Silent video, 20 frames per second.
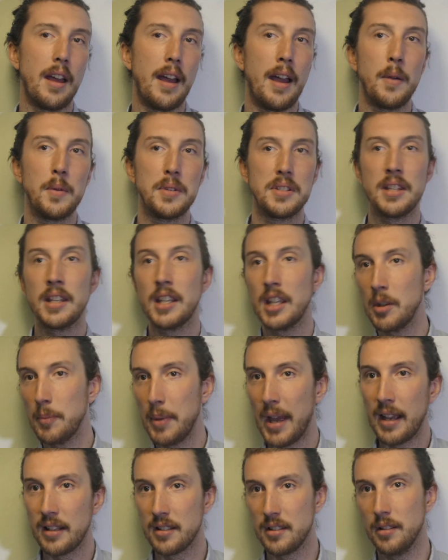I was thinking
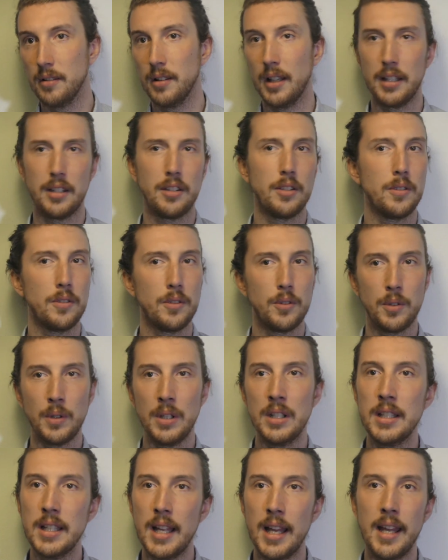back to like
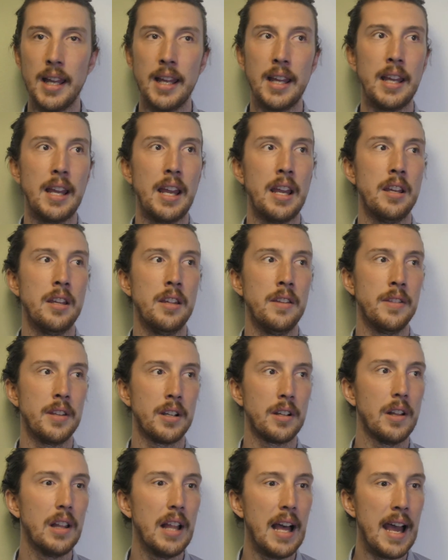Green Day sure. and The
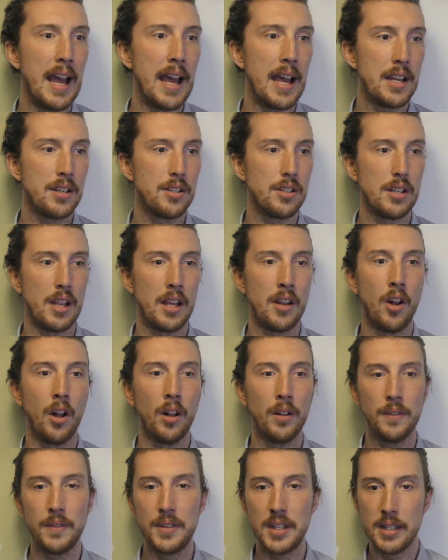Clash and
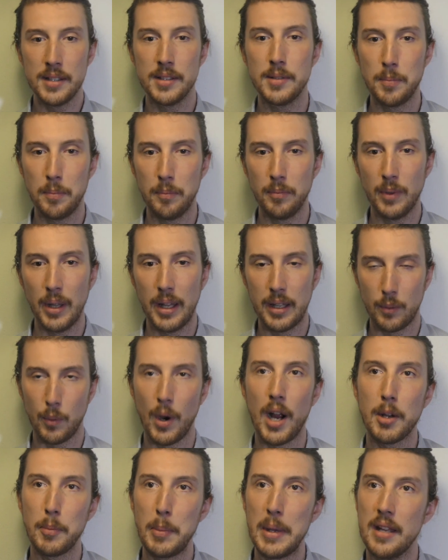all of these like
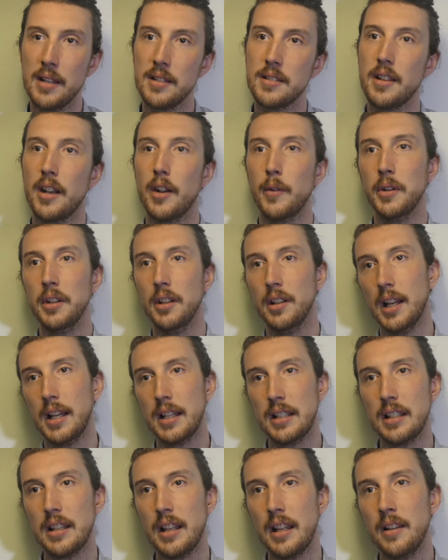rock bands that I really
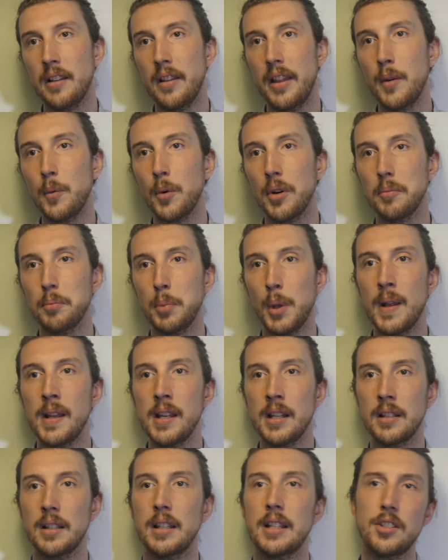liked, and they weren't
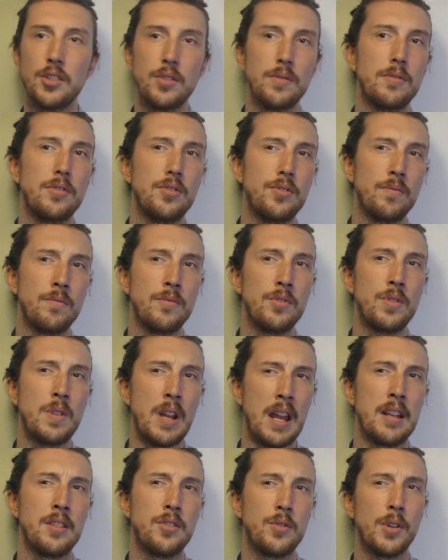playing like
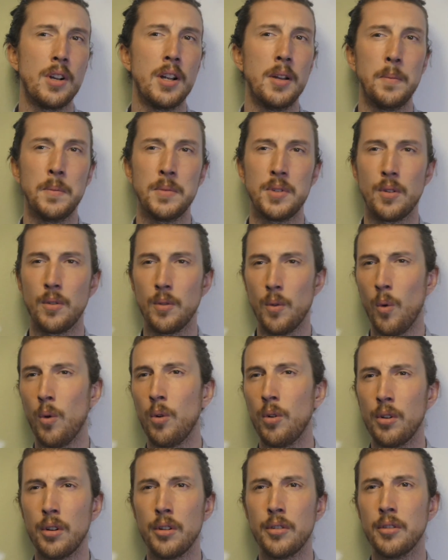jazz drums or
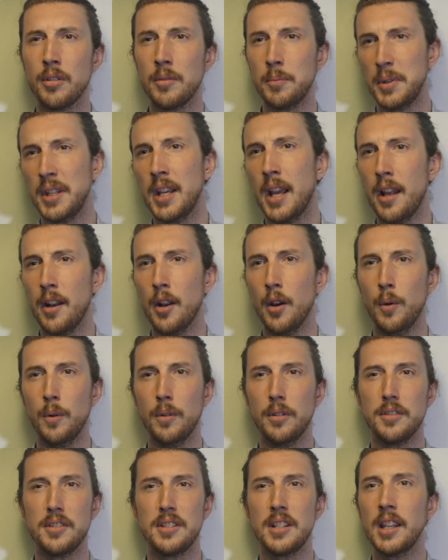horn or piano
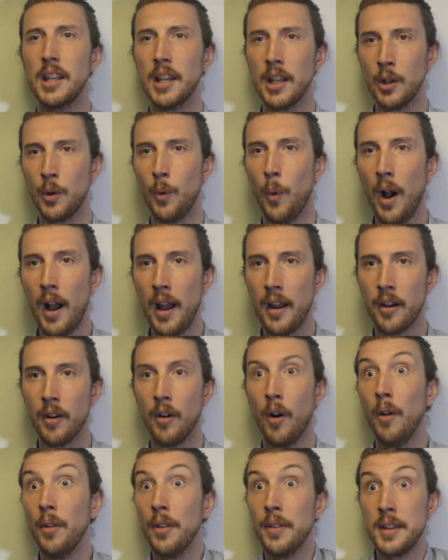or singing in choir,
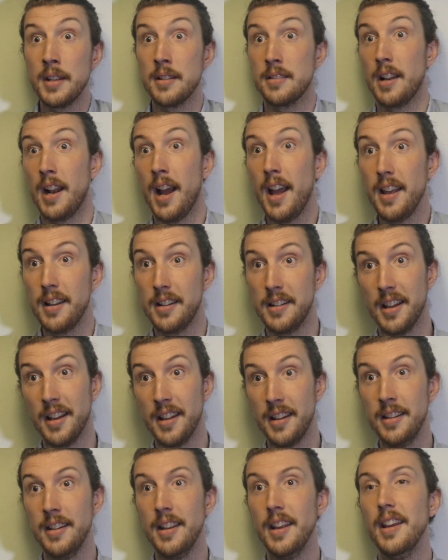all sure. the things that I had
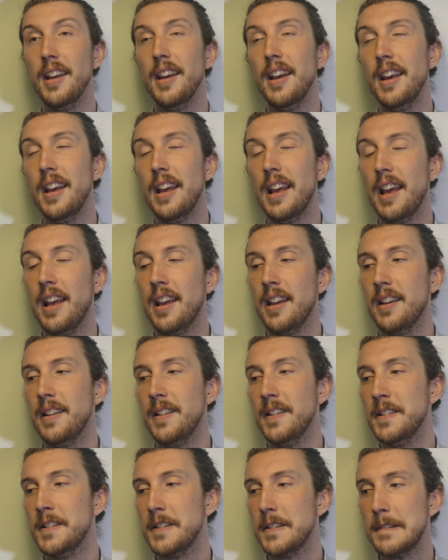done.
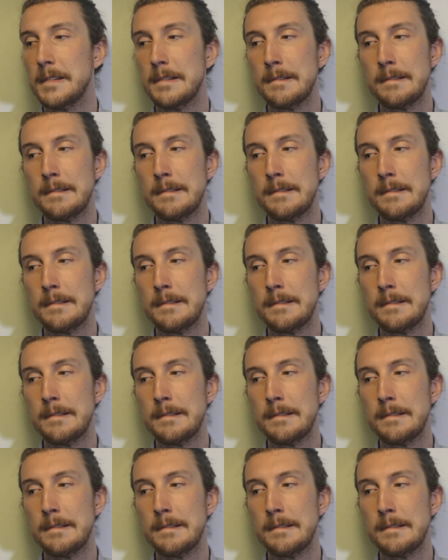And